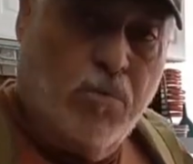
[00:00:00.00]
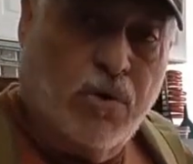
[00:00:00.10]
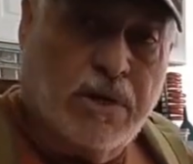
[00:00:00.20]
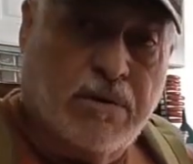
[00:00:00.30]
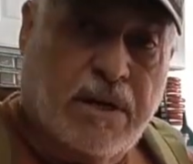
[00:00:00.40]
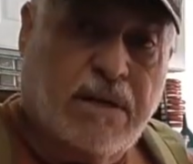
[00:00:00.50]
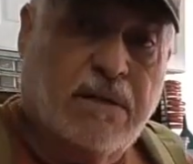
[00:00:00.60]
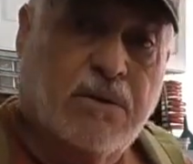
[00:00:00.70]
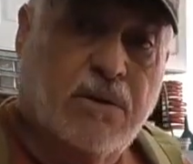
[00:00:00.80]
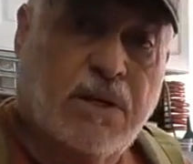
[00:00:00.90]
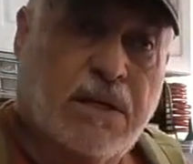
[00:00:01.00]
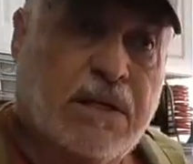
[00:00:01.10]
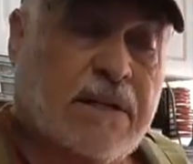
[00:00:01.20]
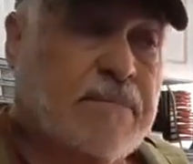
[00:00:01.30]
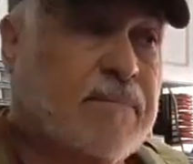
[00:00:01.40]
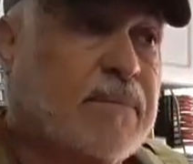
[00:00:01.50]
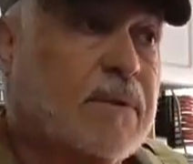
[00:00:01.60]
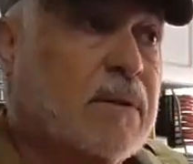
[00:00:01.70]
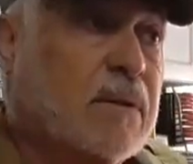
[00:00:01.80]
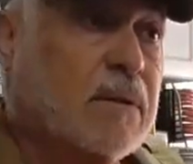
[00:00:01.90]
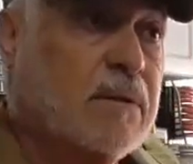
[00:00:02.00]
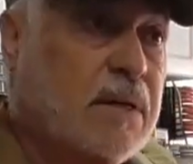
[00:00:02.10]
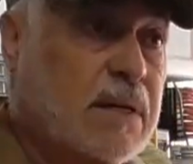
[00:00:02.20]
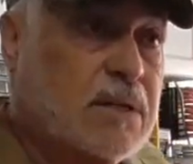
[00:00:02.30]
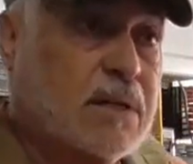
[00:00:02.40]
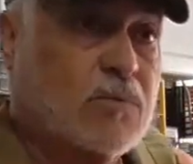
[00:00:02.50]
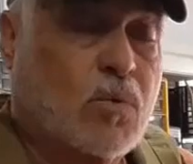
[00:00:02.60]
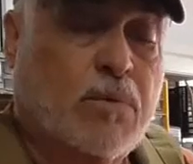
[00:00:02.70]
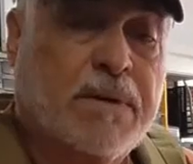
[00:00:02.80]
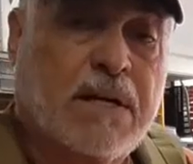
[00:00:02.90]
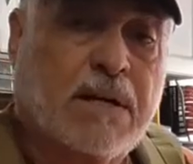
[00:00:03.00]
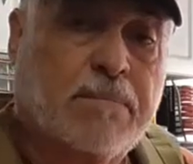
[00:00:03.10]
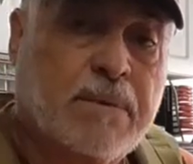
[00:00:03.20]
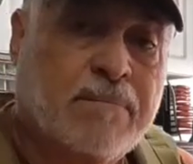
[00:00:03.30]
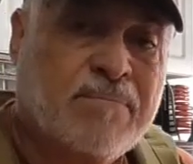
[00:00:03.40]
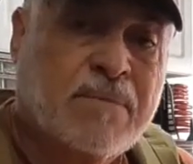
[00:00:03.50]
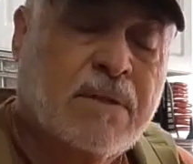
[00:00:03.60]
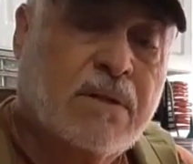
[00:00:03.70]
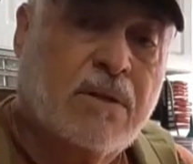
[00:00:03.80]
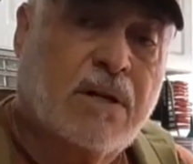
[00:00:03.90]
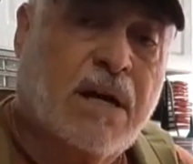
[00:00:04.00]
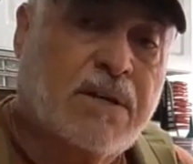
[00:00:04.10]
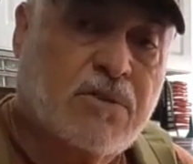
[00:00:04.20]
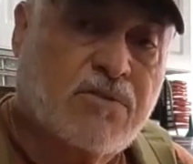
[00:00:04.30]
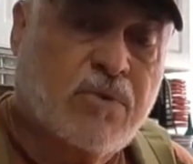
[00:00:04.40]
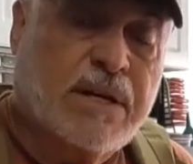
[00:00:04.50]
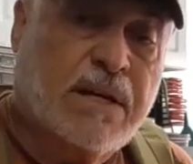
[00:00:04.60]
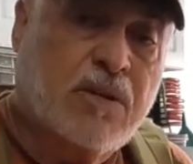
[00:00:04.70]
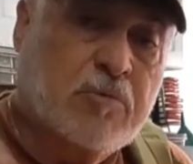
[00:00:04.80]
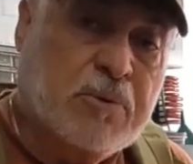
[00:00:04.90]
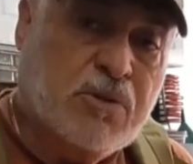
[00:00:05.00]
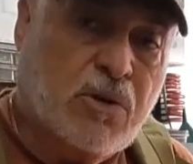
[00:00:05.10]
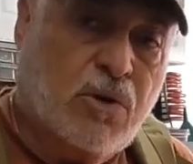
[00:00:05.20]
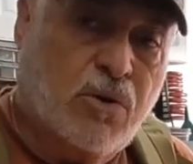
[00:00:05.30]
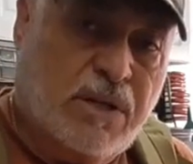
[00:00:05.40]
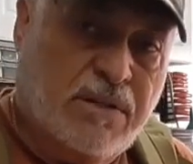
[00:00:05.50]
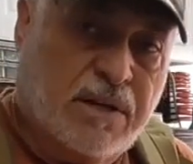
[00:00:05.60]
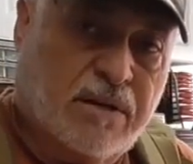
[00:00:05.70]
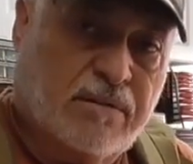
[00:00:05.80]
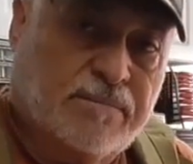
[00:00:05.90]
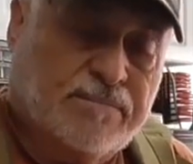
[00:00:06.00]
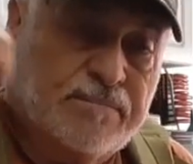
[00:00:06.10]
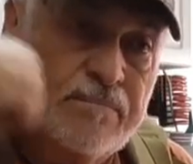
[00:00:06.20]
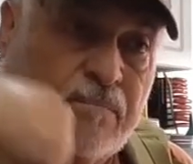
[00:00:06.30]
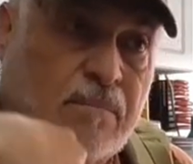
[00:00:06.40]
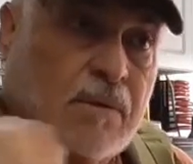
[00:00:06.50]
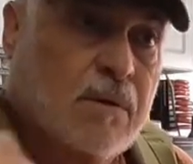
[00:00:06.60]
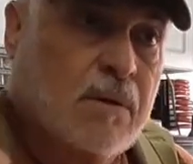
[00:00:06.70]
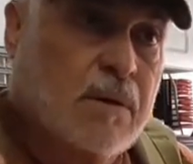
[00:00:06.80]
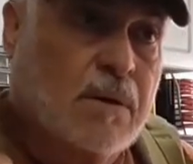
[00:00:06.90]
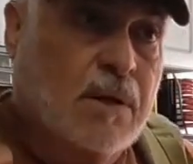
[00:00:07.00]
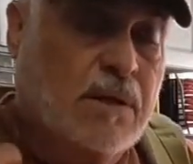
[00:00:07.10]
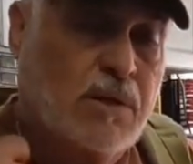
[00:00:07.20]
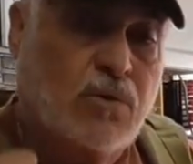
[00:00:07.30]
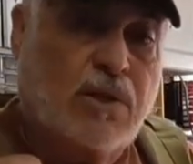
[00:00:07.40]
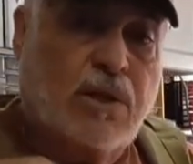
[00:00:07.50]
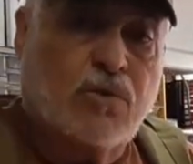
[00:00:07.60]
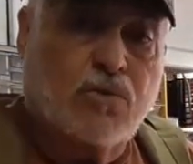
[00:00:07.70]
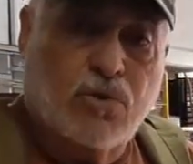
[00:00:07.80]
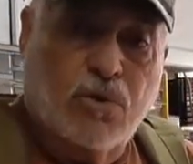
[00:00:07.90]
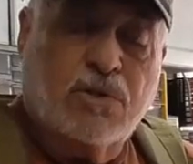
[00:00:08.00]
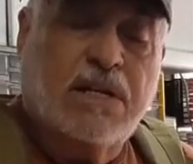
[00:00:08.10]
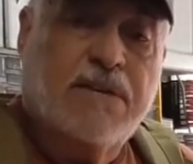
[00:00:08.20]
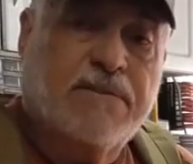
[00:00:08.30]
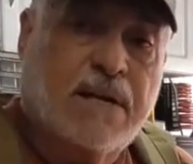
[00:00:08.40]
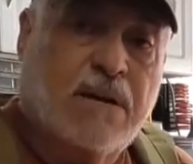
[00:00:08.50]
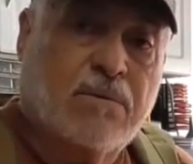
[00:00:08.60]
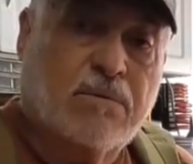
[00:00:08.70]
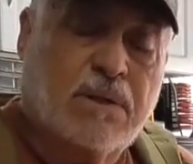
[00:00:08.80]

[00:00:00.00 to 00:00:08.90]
morning, right? You're hunting. Then it starts warming up. You're hot, you're sweating, and you put your coat in there. And then you take your long sleeves out,